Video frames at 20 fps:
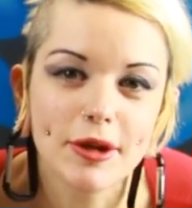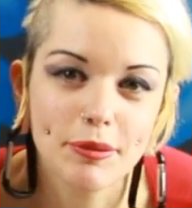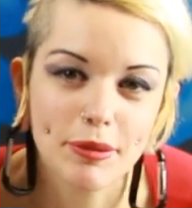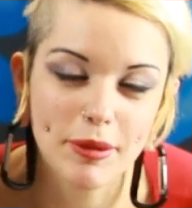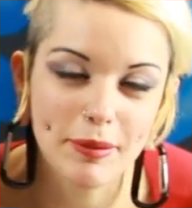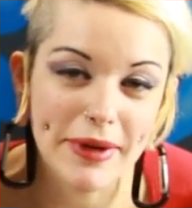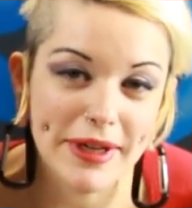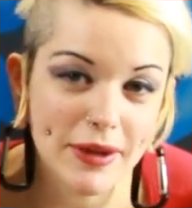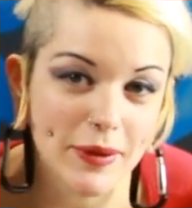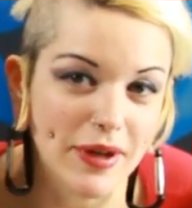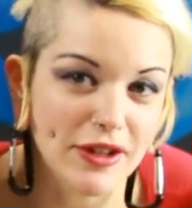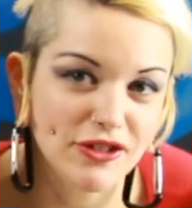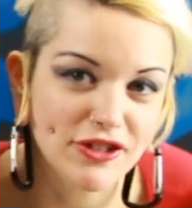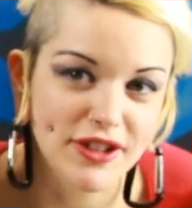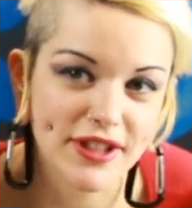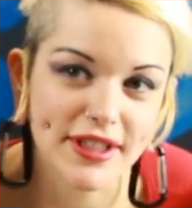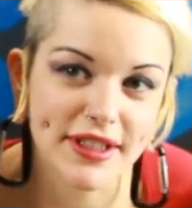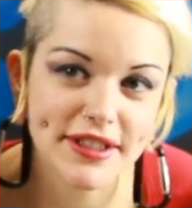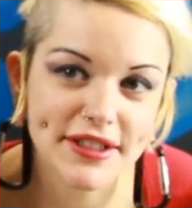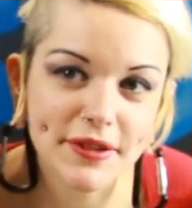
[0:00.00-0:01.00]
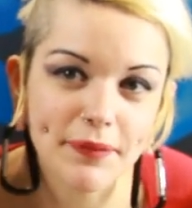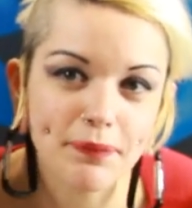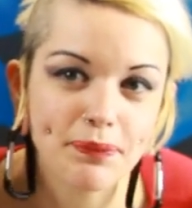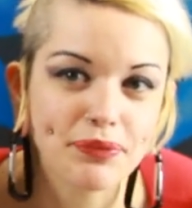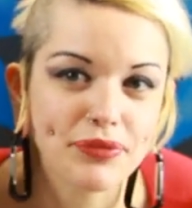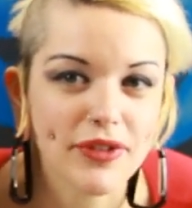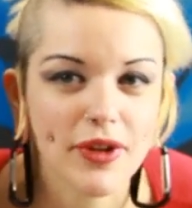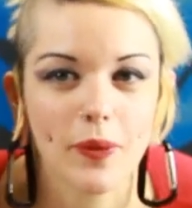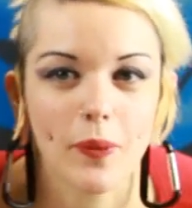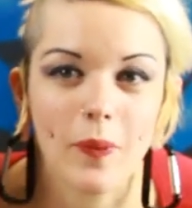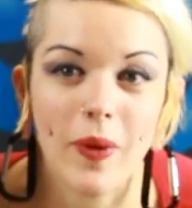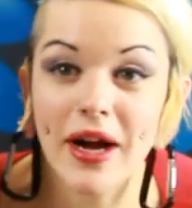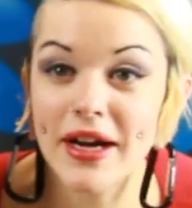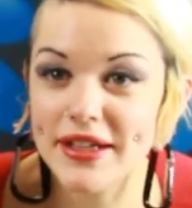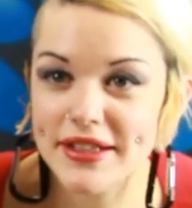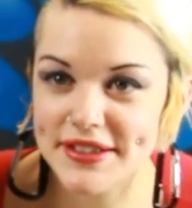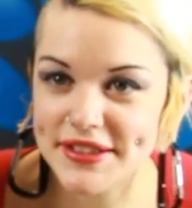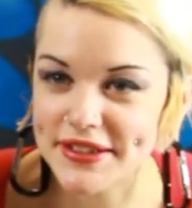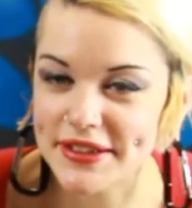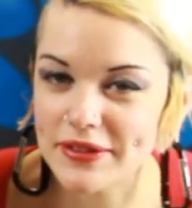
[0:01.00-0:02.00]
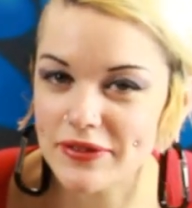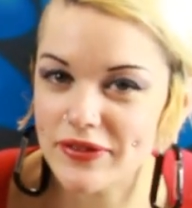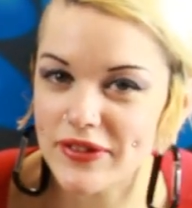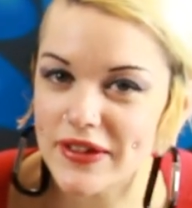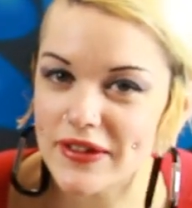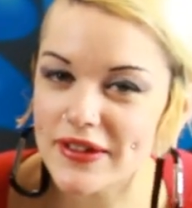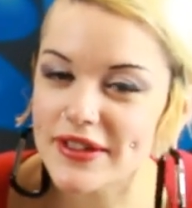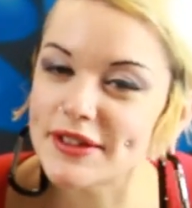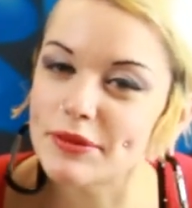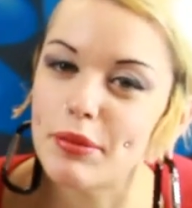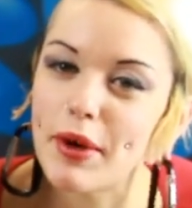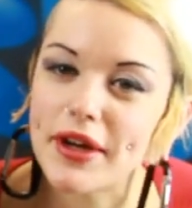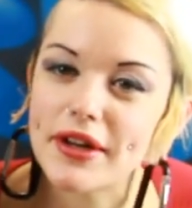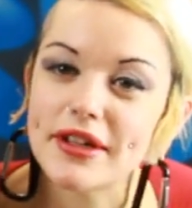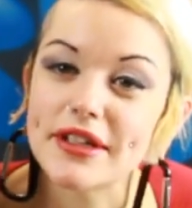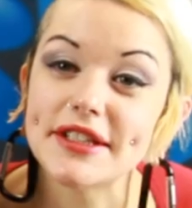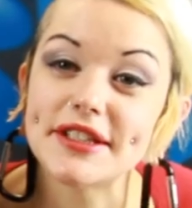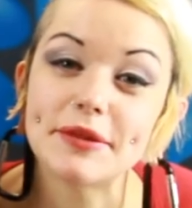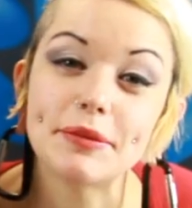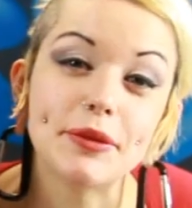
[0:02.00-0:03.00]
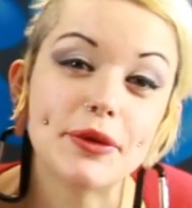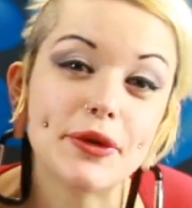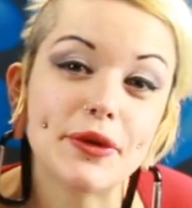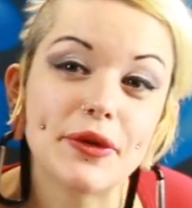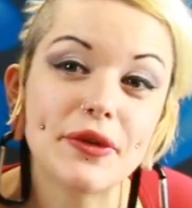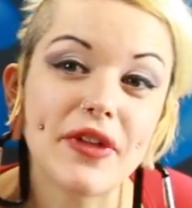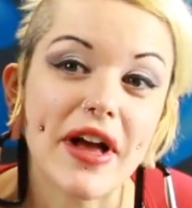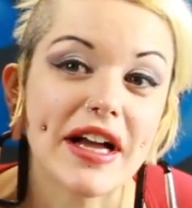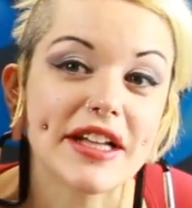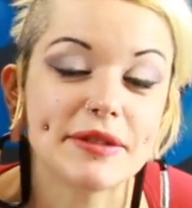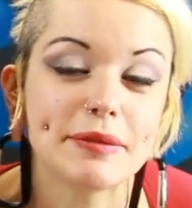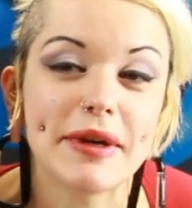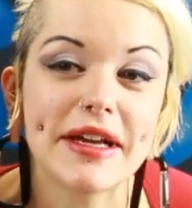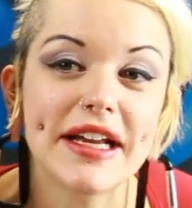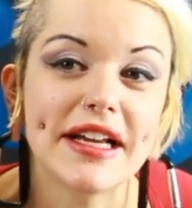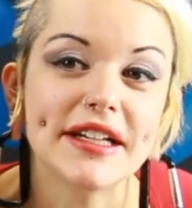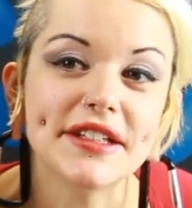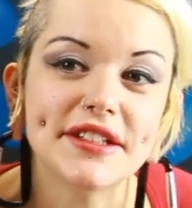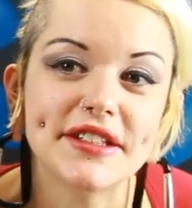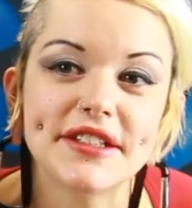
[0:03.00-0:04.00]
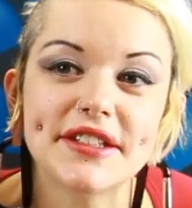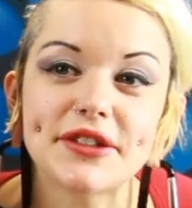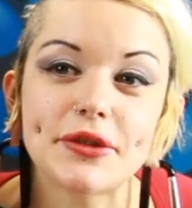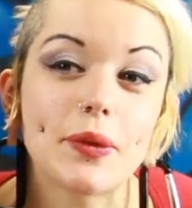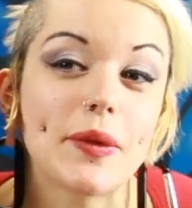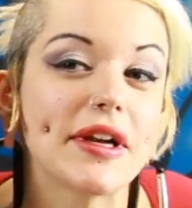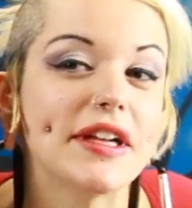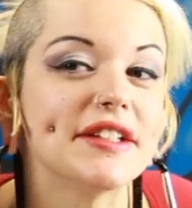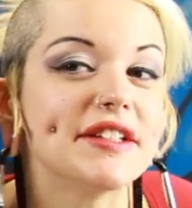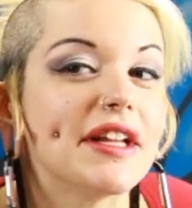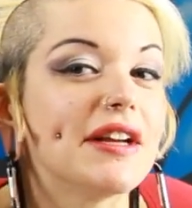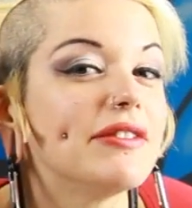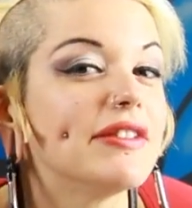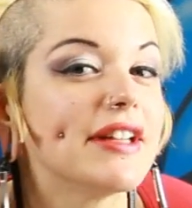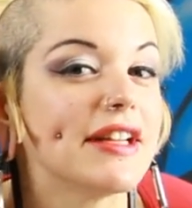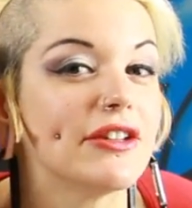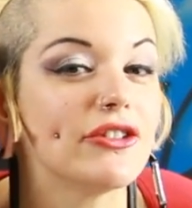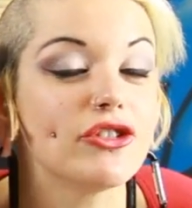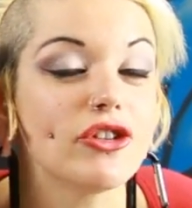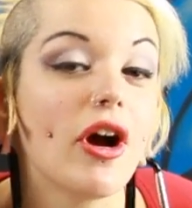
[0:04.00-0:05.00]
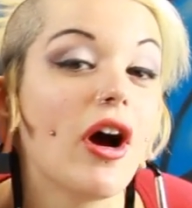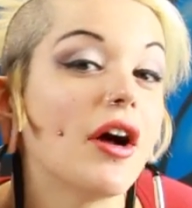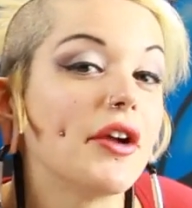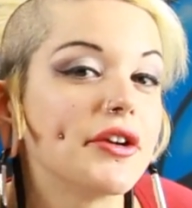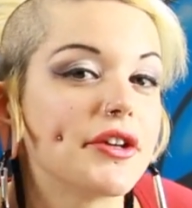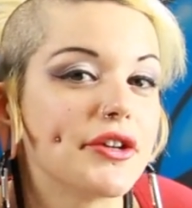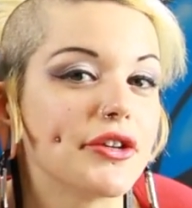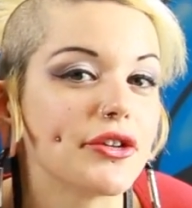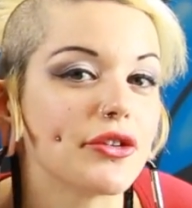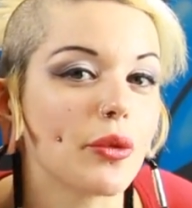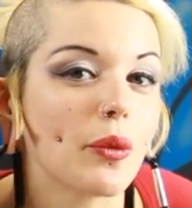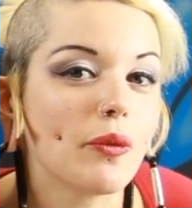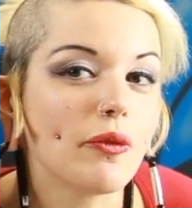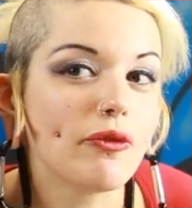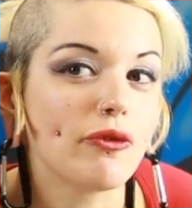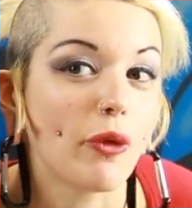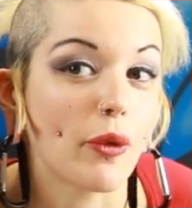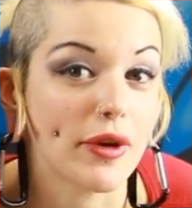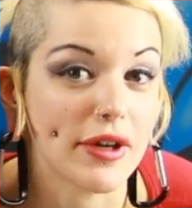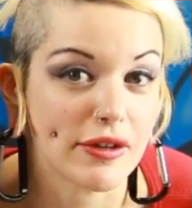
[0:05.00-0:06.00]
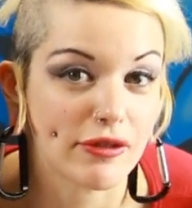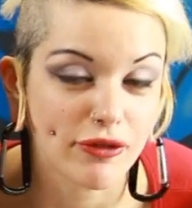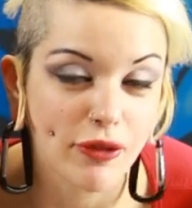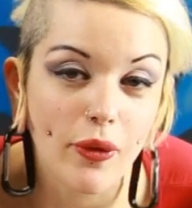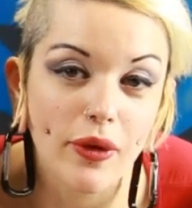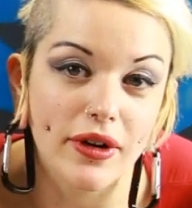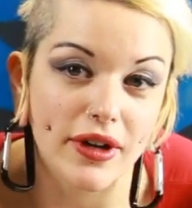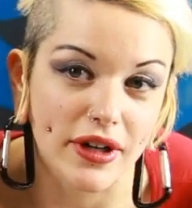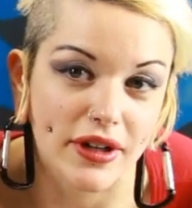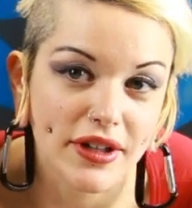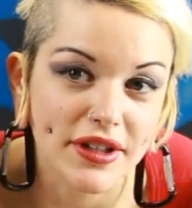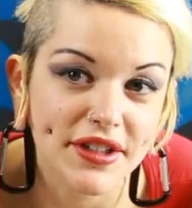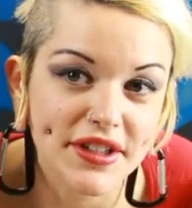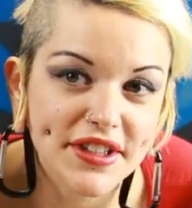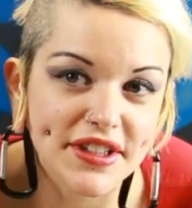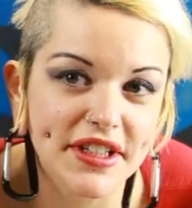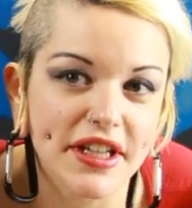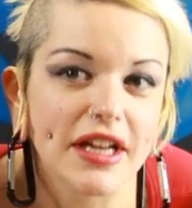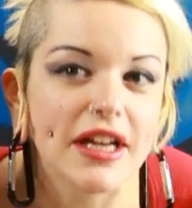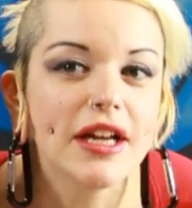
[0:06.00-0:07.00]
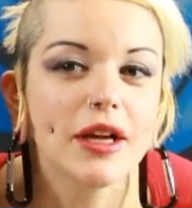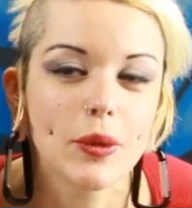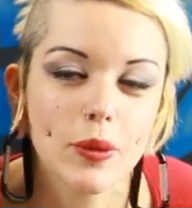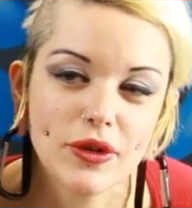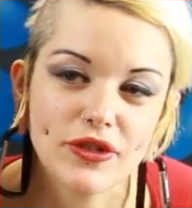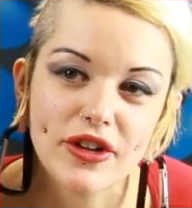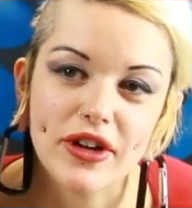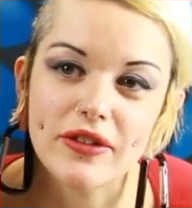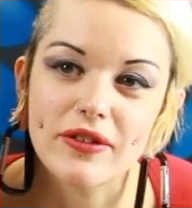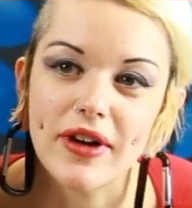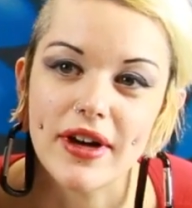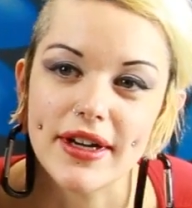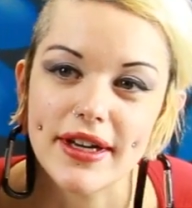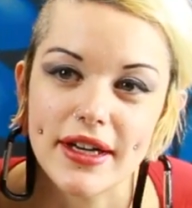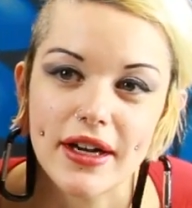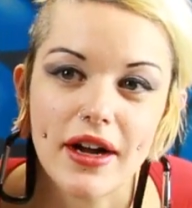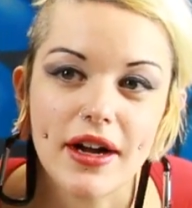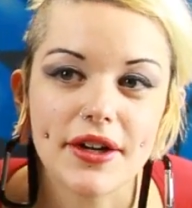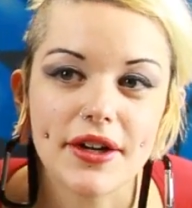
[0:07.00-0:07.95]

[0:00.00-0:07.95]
But my question is, why doesn't it feel as buttery smooth as my Asus 27-inch 144 Hz, which I run at